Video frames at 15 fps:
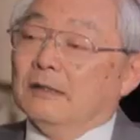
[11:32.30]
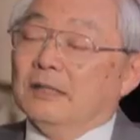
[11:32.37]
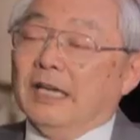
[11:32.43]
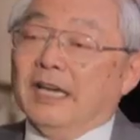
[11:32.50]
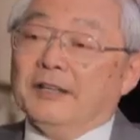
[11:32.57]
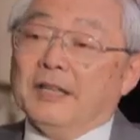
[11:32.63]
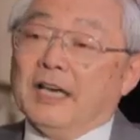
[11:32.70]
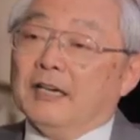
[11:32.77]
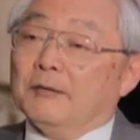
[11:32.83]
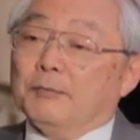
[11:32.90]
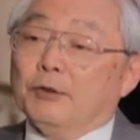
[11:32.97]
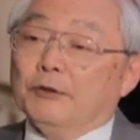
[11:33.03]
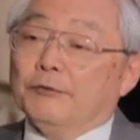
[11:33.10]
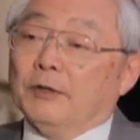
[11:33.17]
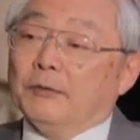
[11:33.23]
And that
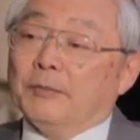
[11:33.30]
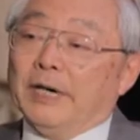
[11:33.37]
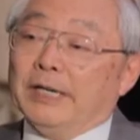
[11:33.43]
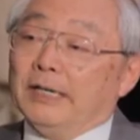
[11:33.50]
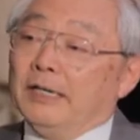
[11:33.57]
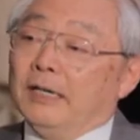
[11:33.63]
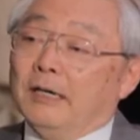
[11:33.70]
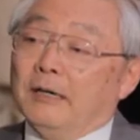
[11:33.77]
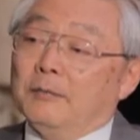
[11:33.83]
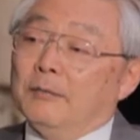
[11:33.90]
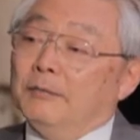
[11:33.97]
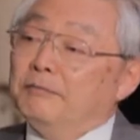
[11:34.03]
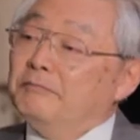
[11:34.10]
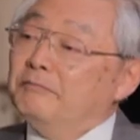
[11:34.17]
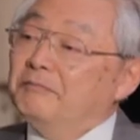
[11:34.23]
approval might
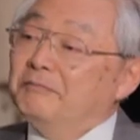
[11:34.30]
come?